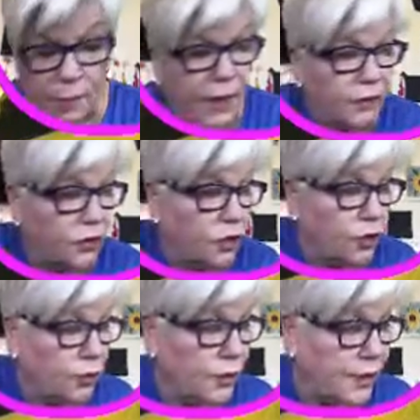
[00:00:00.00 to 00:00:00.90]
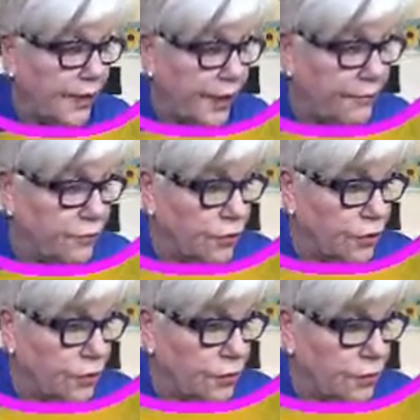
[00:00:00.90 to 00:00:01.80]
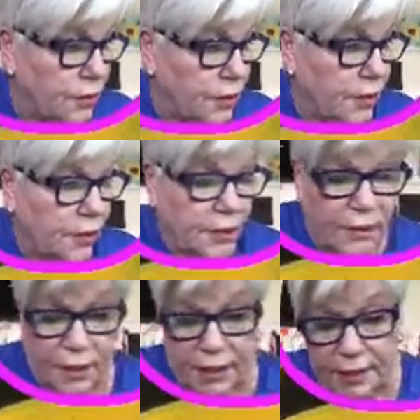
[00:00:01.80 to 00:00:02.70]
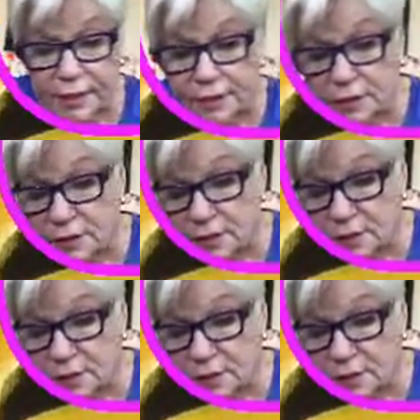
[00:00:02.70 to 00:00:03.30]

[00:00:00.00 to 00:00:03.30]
about 2 in the afternoon, and it's.